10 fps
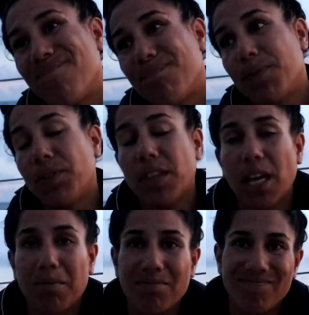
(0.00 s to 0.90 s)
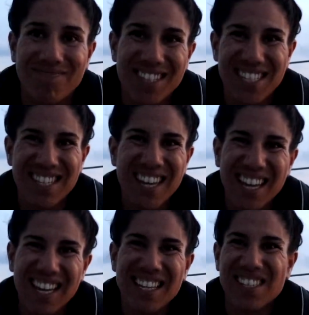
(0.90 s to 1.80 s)
put them
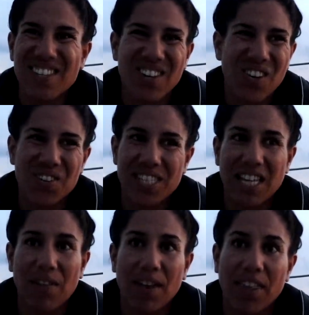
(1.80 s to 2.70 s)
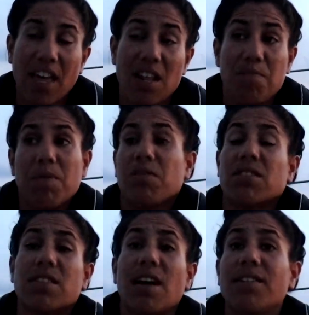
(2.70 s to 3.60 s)
diseased, stuff like that, and people
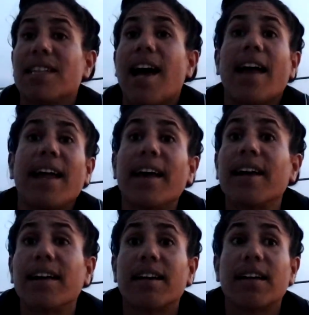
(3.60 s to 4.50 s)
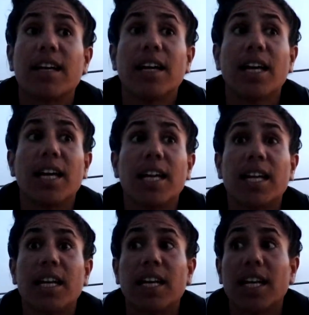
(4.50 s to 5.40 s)
start dying,
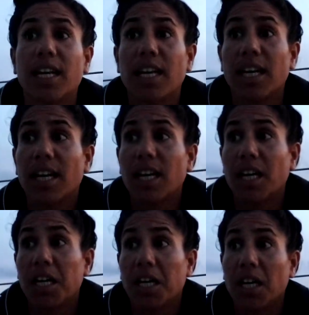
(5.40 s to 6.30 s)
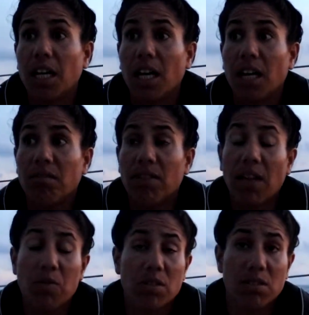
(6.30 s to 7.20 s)
and
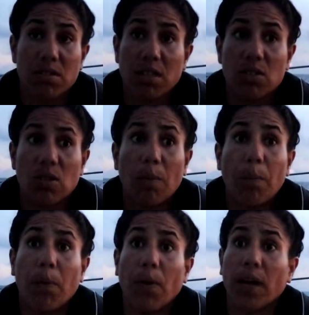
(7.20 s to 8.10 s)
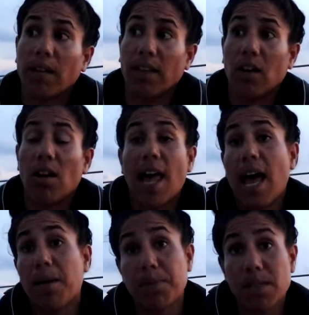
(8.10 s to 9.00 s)
that was in some point the
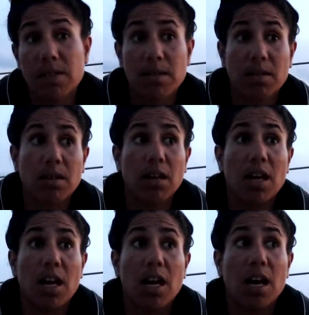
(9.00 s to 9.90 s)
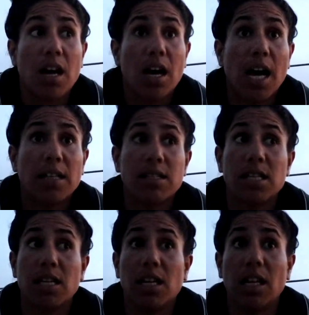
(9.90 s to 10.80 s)
collapse
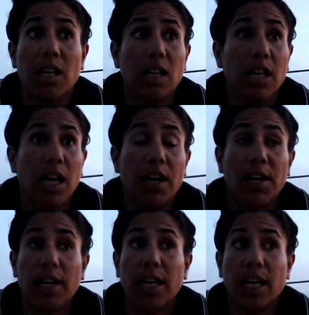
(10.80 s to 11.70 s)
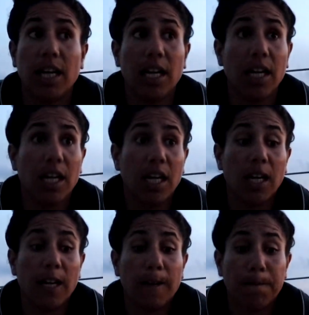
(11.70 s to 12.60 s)
until the
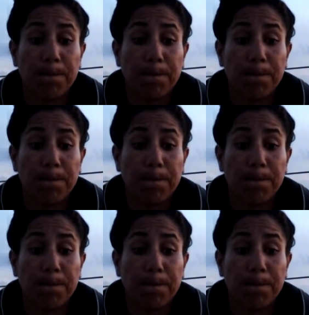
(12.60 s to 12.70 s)
early